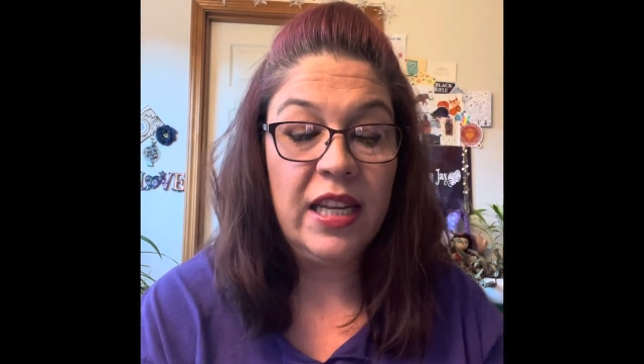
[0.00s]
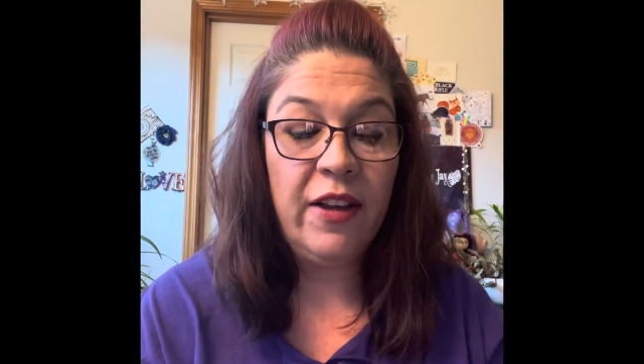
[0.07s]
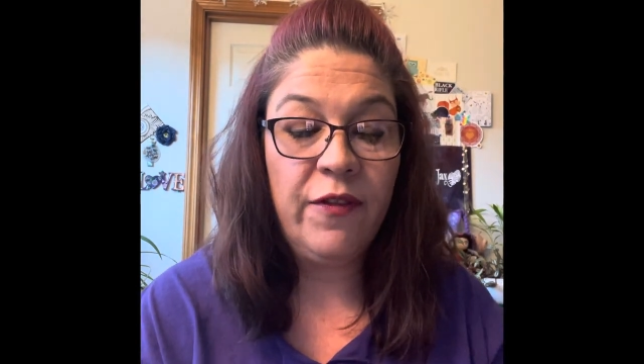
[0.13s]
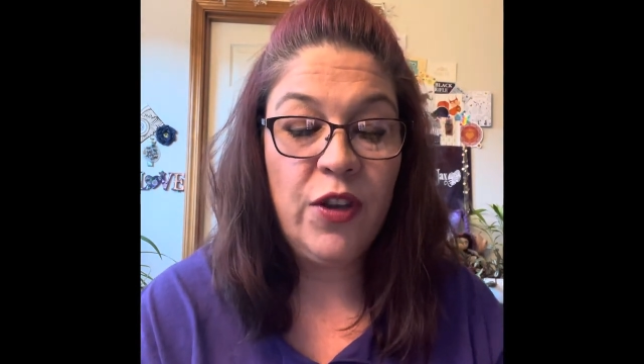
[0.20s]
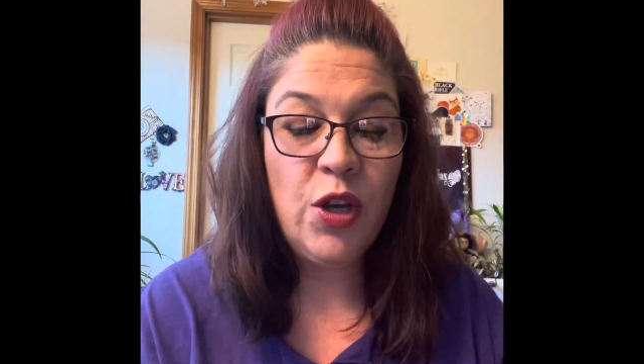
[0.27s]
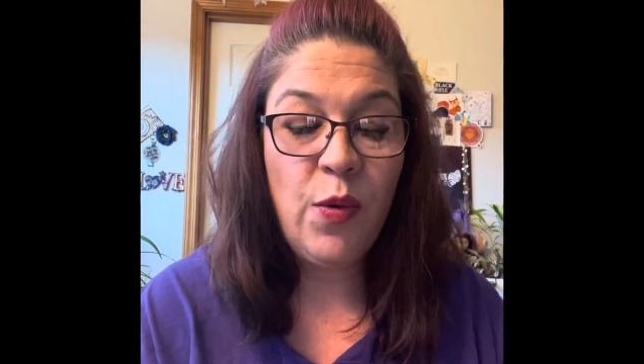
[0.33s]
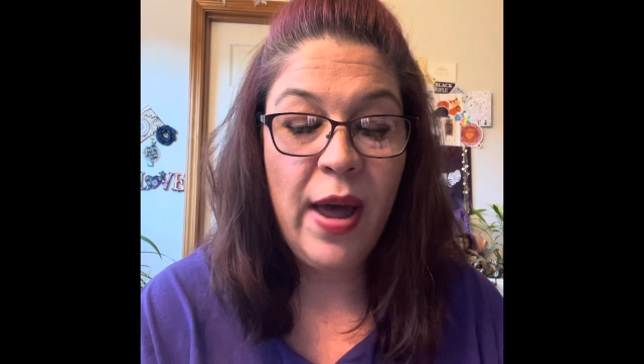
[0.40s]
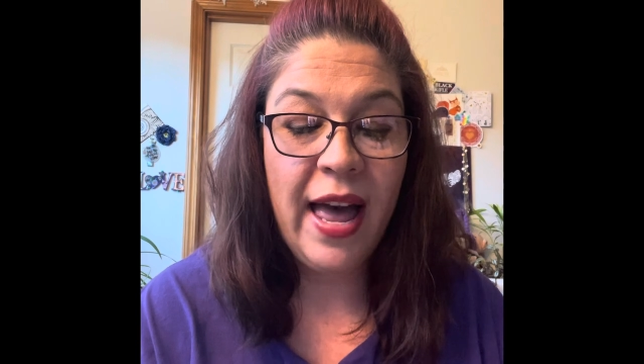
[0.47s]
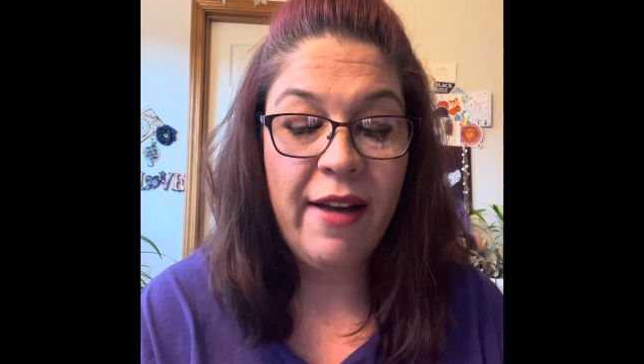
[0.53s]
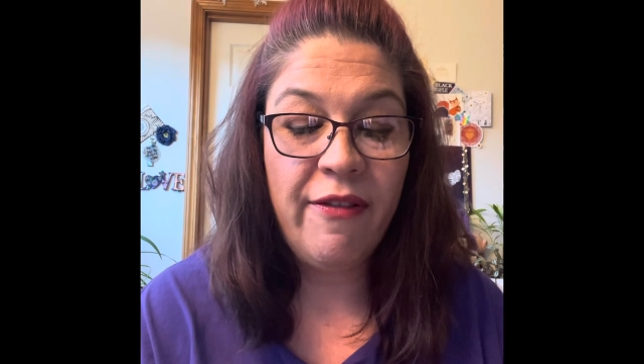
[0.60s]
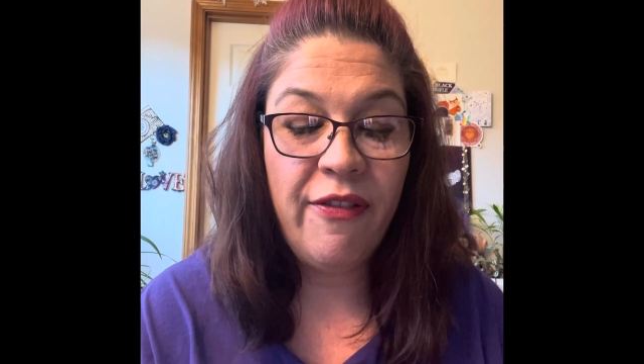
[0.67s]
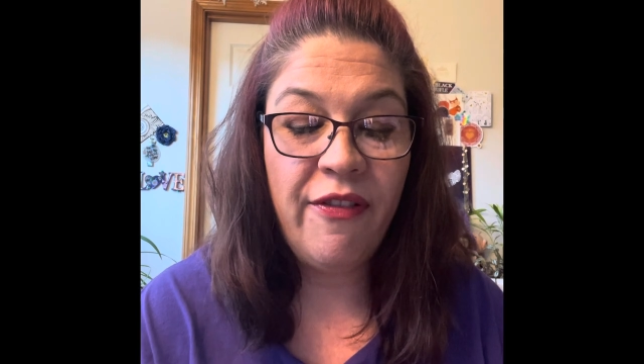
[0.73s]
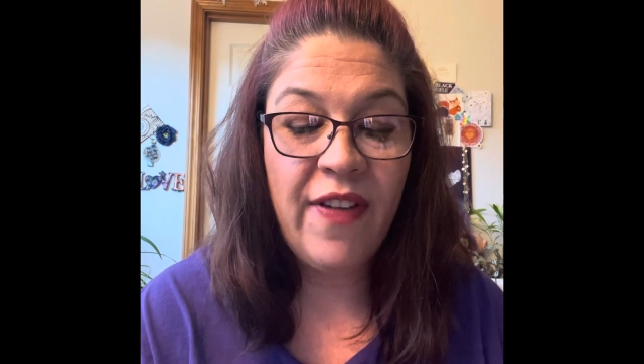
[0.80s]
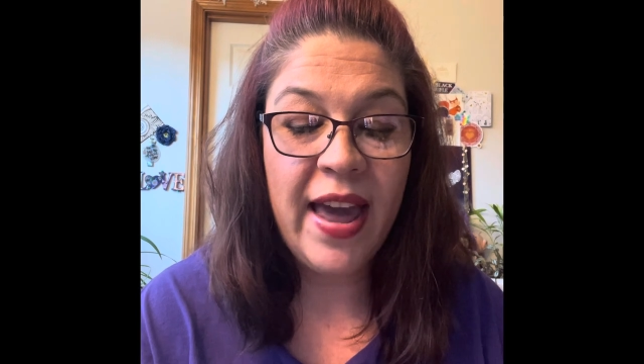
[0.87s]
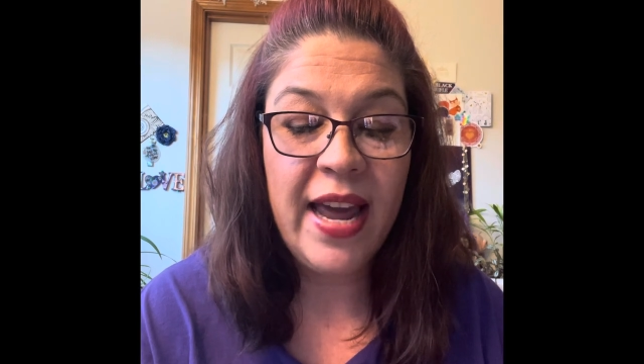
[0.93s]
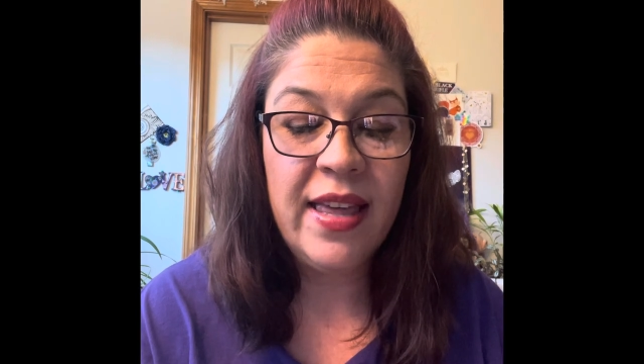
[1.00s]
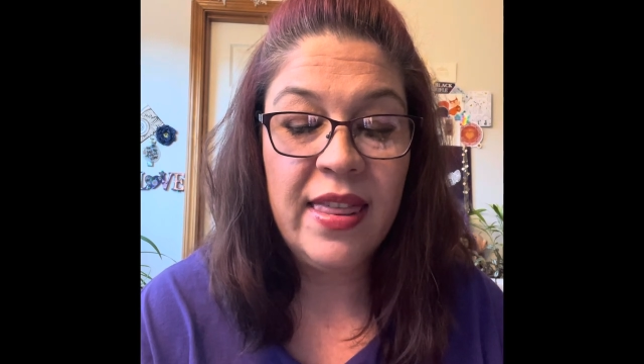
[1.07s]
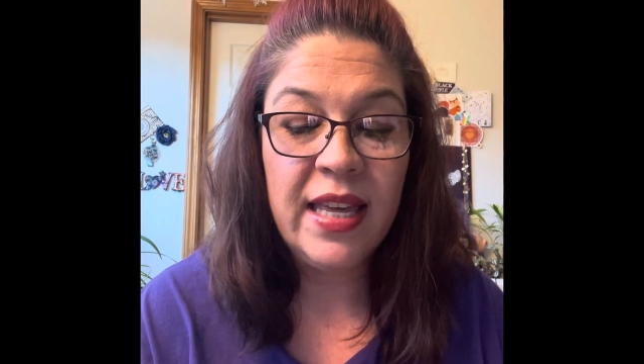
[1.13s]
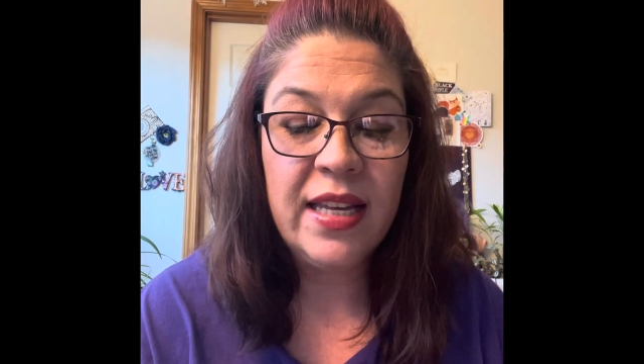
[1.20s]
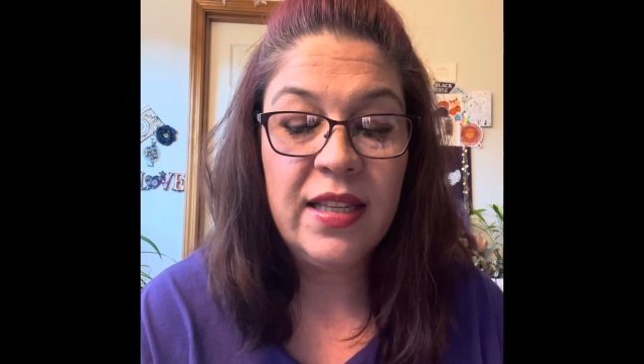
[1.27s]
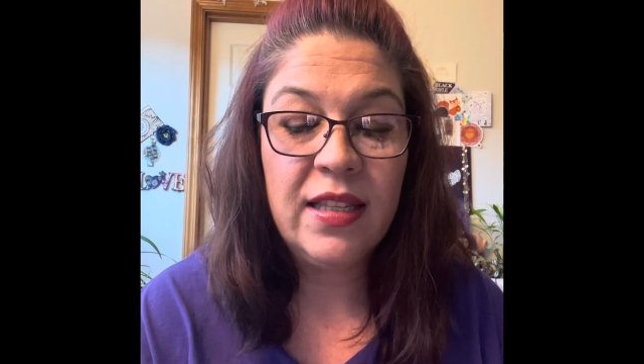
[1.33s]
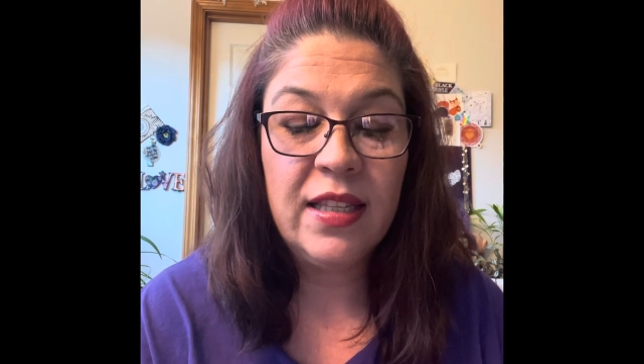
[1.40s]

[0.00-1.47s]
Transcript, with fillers: If you have faith as